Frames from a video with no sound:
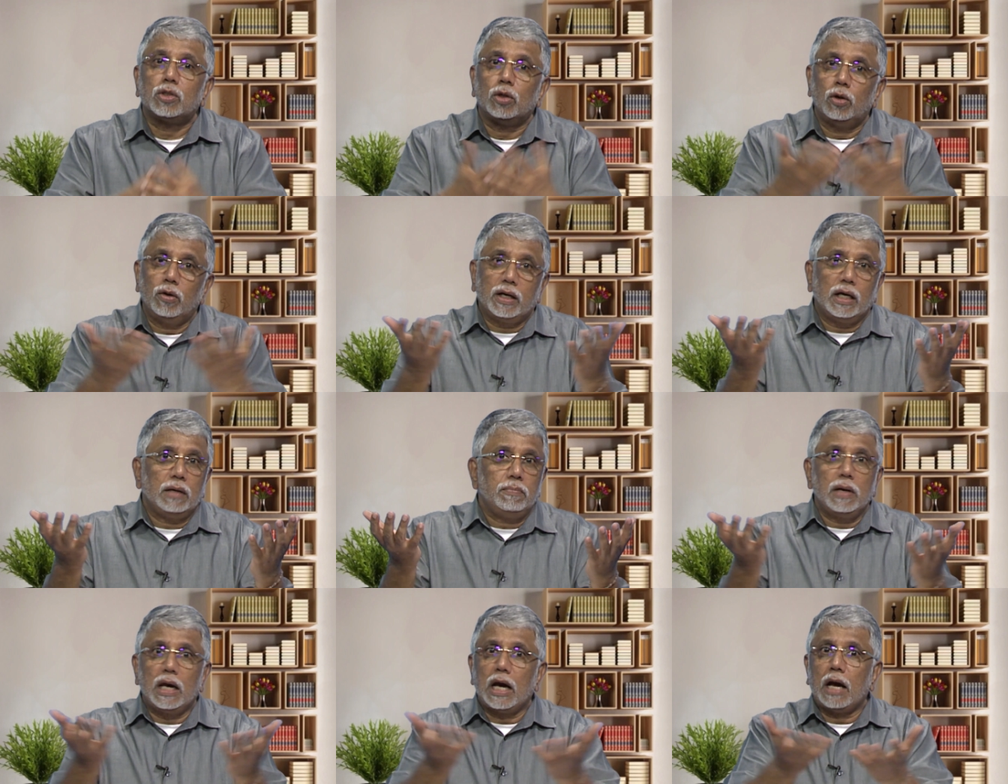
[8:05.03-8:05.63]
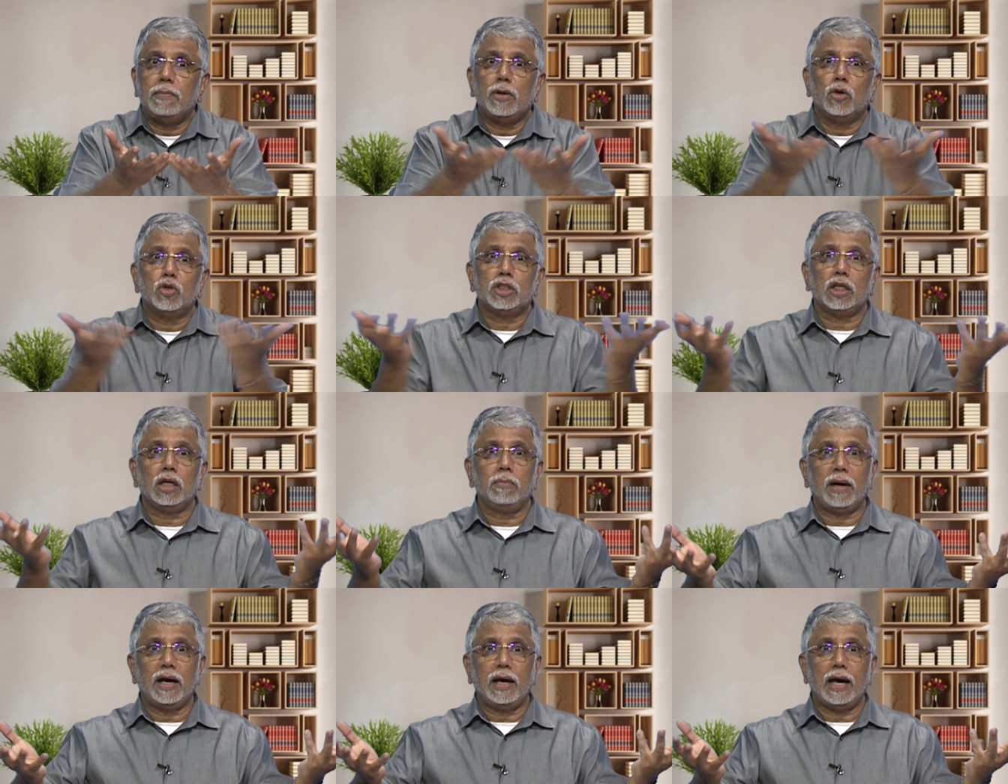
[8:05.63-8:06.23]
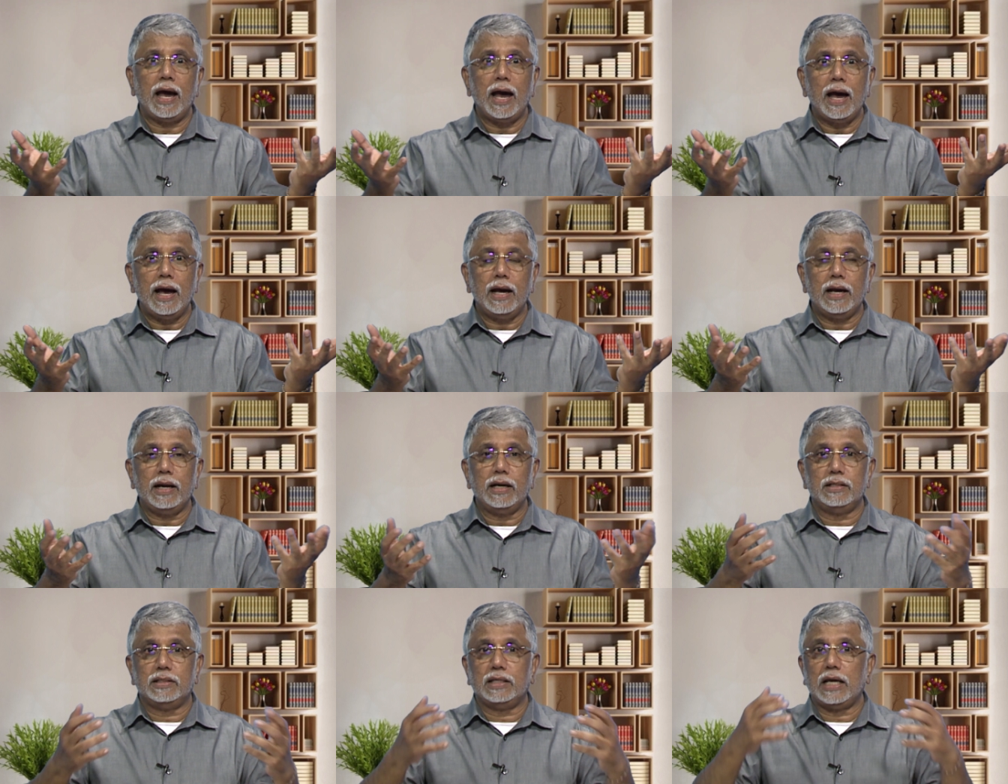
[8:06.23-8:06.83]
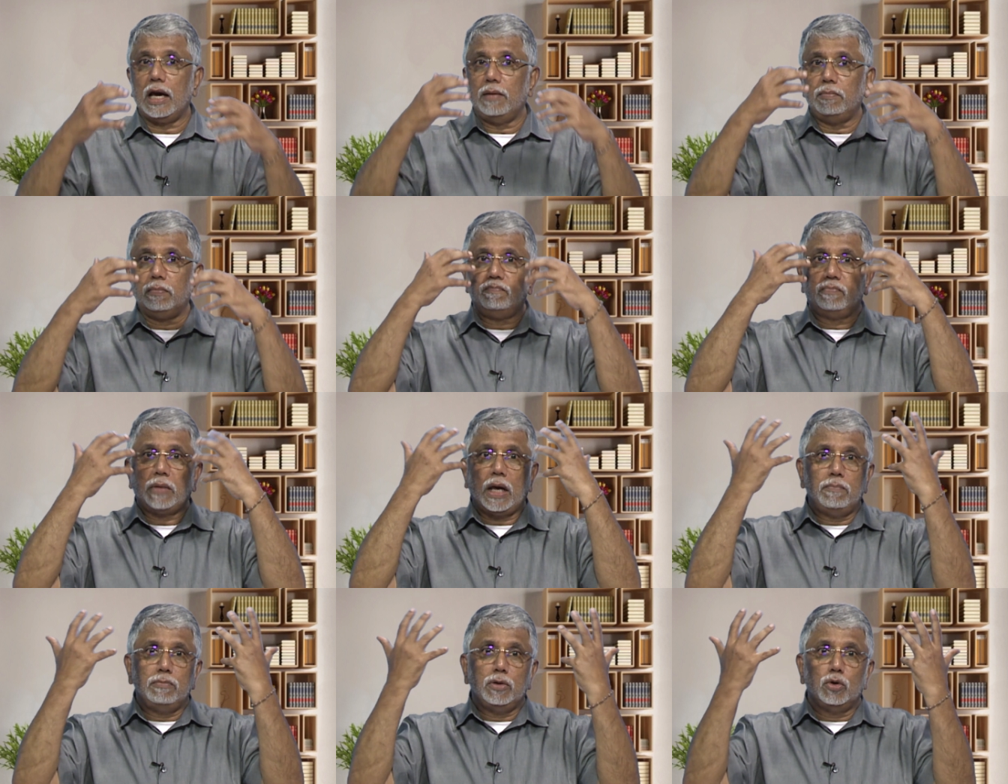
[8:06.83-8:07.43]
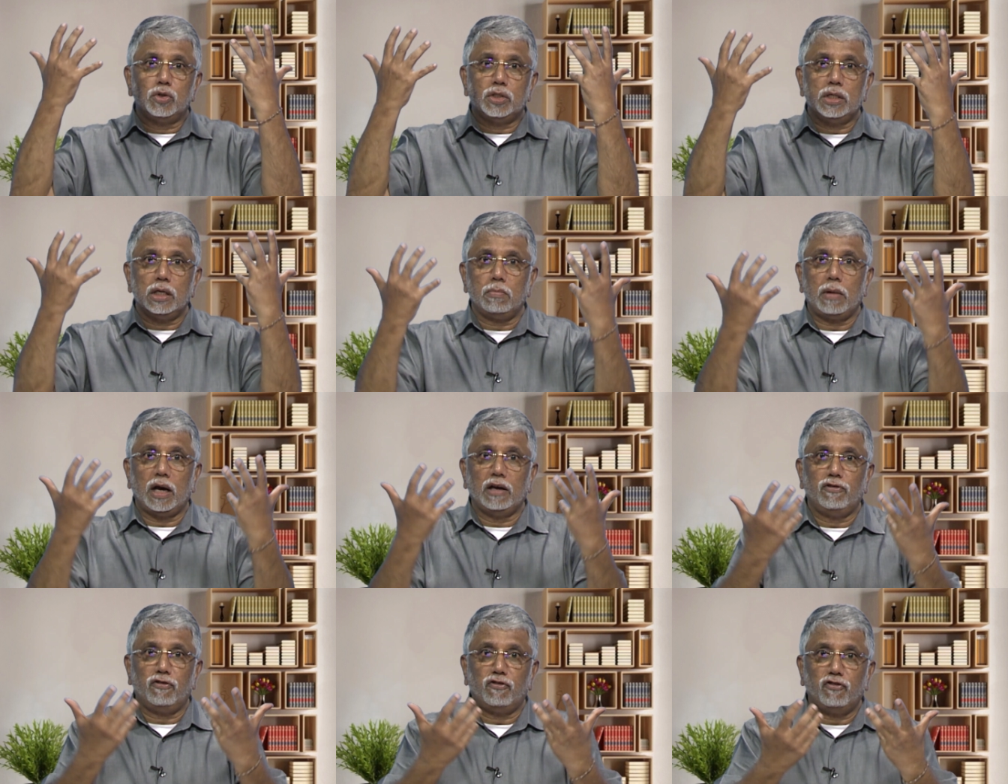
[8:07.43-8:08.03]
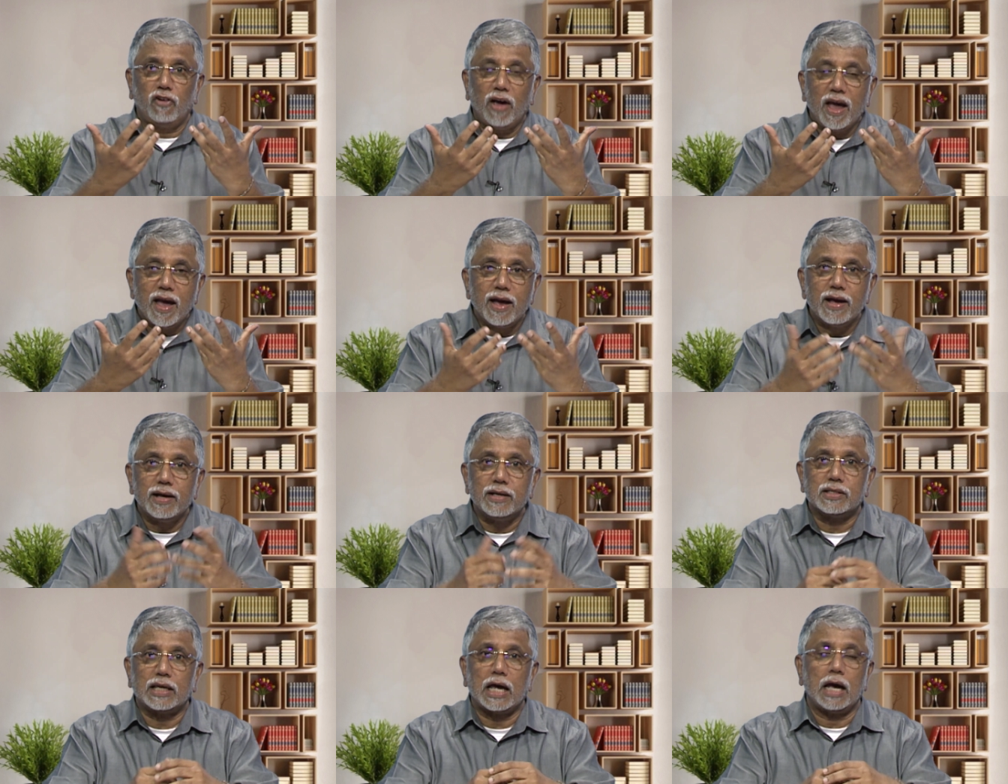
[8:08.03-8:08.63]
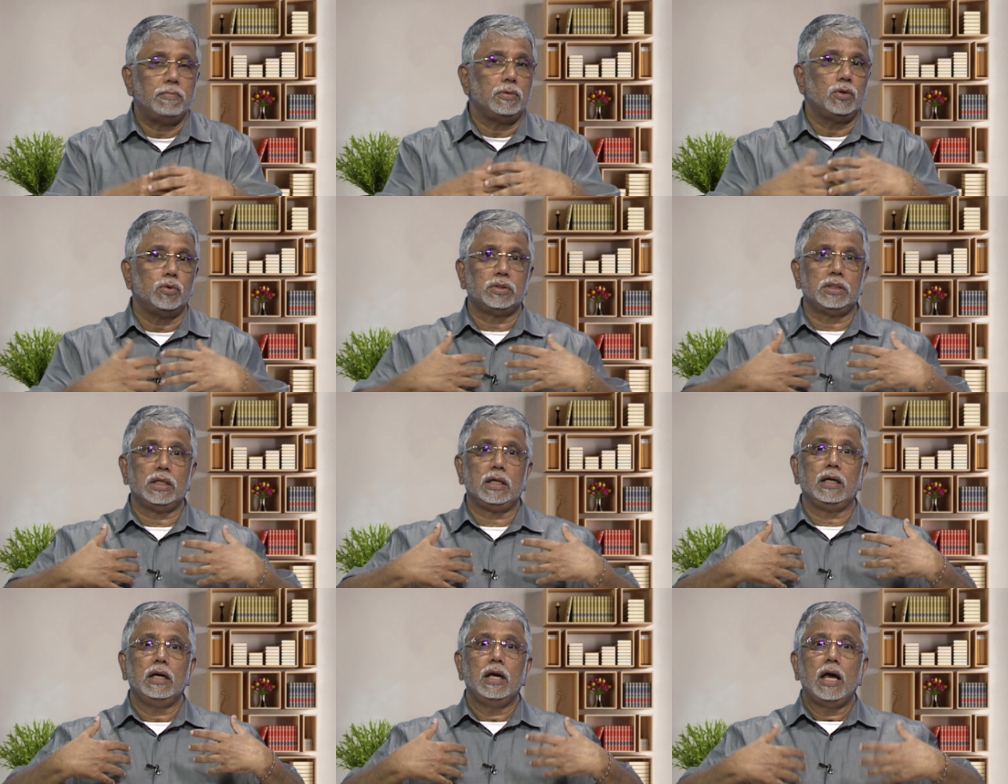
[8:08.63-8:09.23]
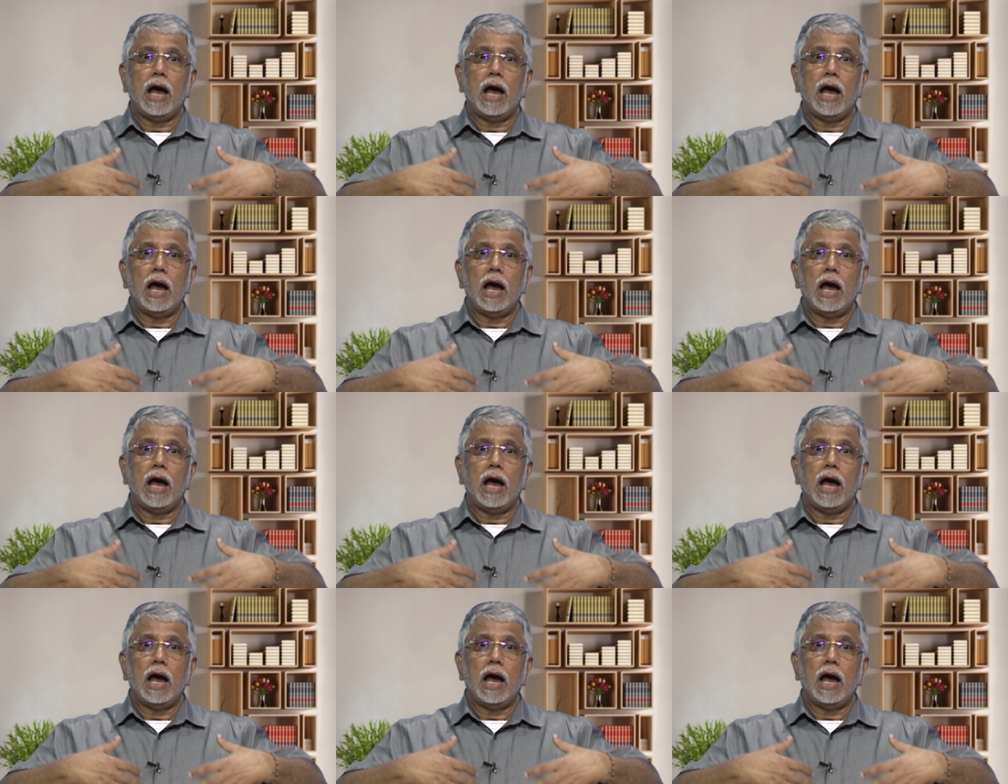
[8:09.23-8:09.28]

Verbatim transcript: Look at me, I am using my hands, I am, I am using my face, I am using,